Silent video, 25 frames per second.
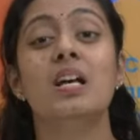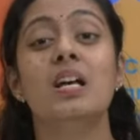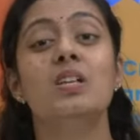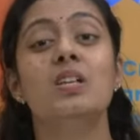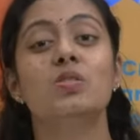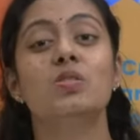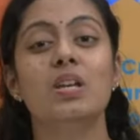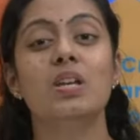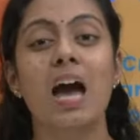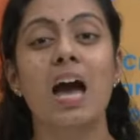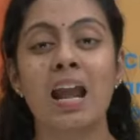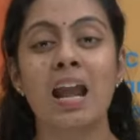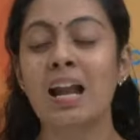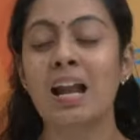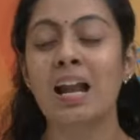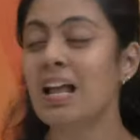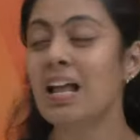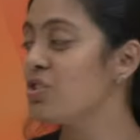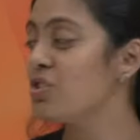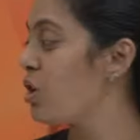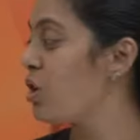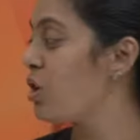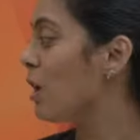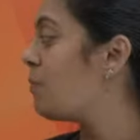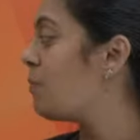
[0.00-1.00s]
So yarala
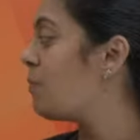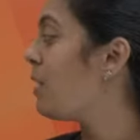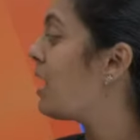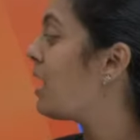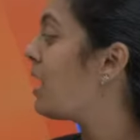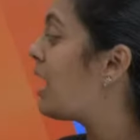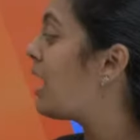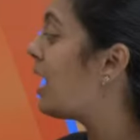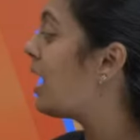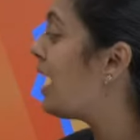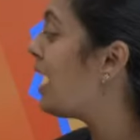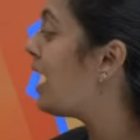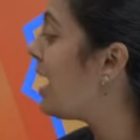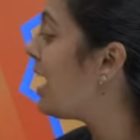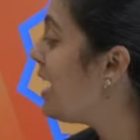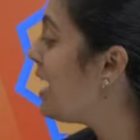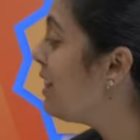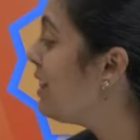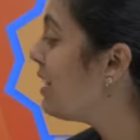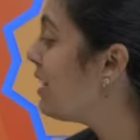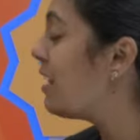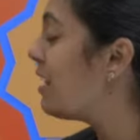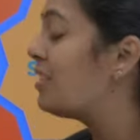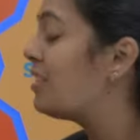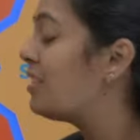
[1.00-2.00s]
join pannalana 8th
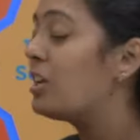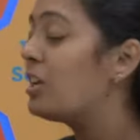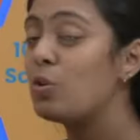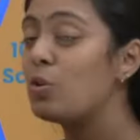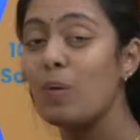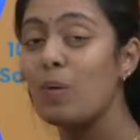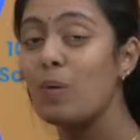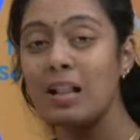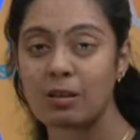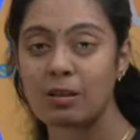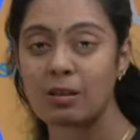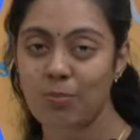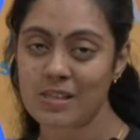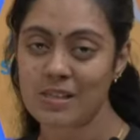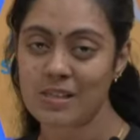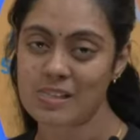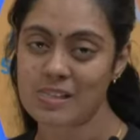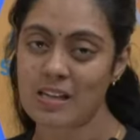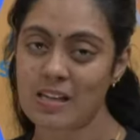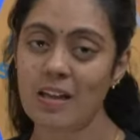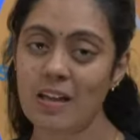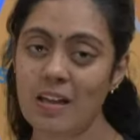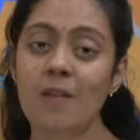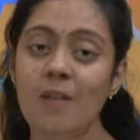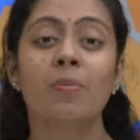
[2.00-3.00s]
la irundhu 12th
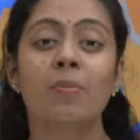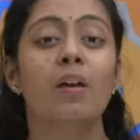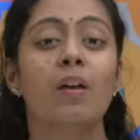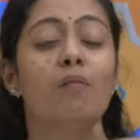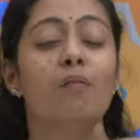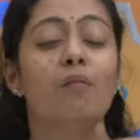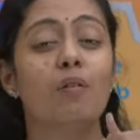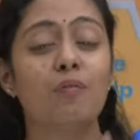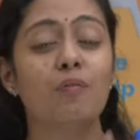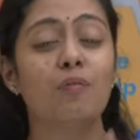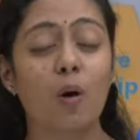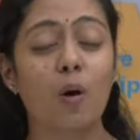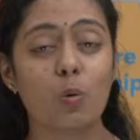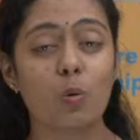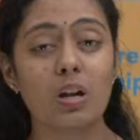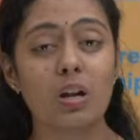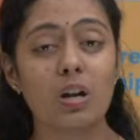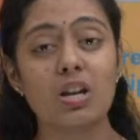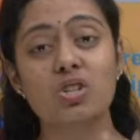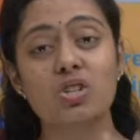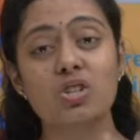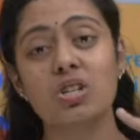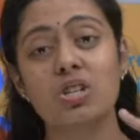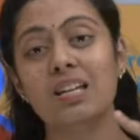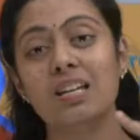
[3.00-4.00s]
pasanga for
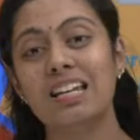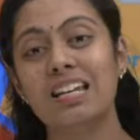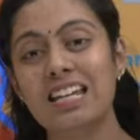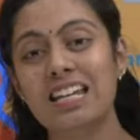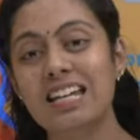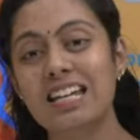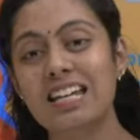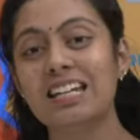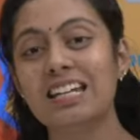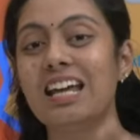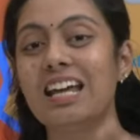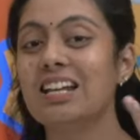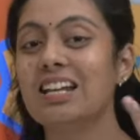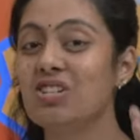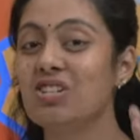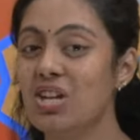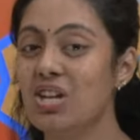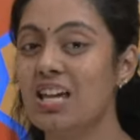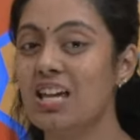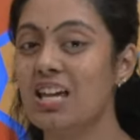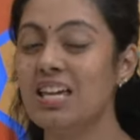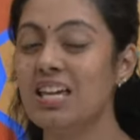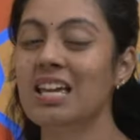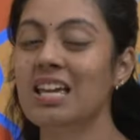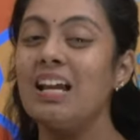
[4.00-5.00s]
foundation, neet and
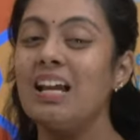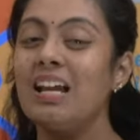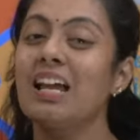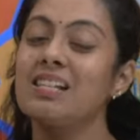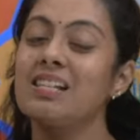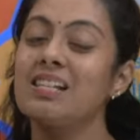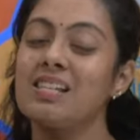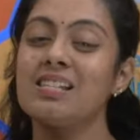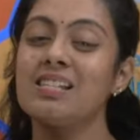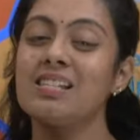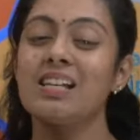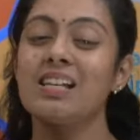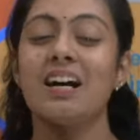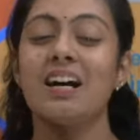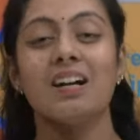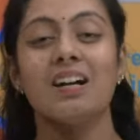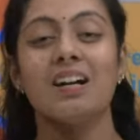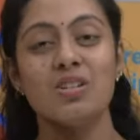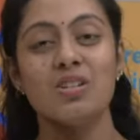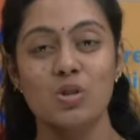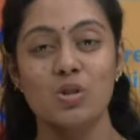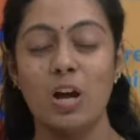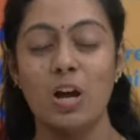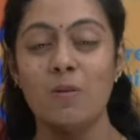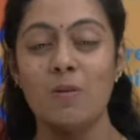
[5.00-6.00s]
jee classes kaga
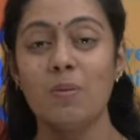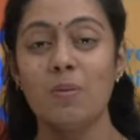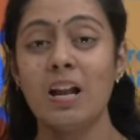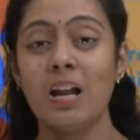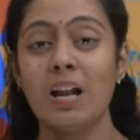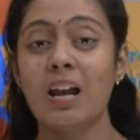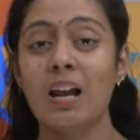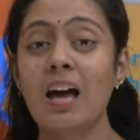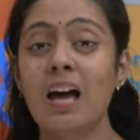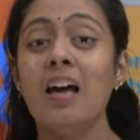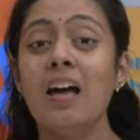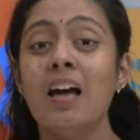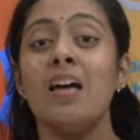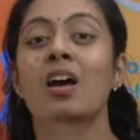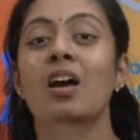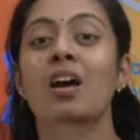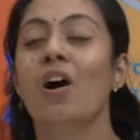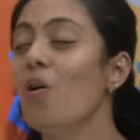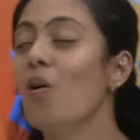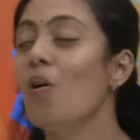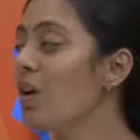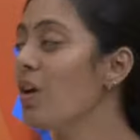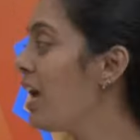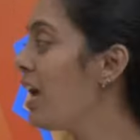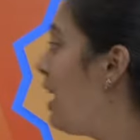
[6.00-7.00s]
join pannala. Okay,